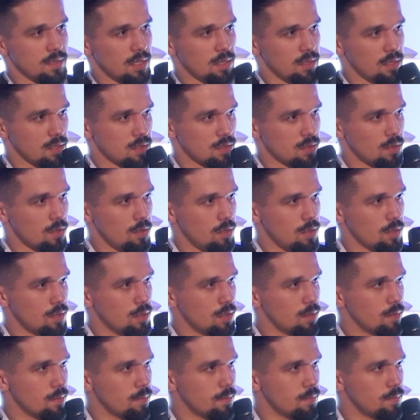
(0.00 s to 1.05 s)
are installed,
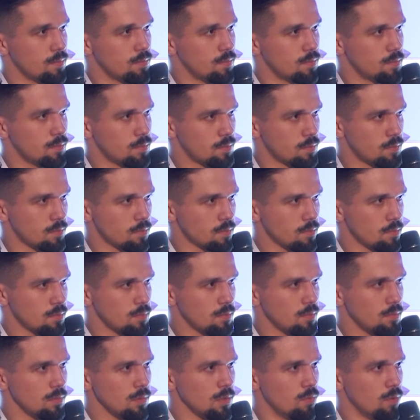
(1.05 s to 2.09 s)

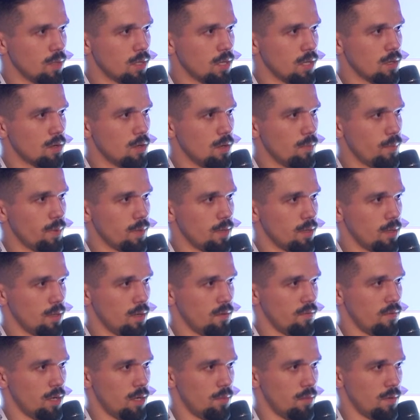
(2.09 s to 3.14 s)
we can copy the
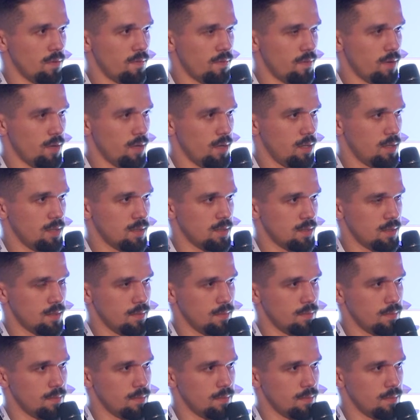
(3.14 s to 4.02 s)
environment files.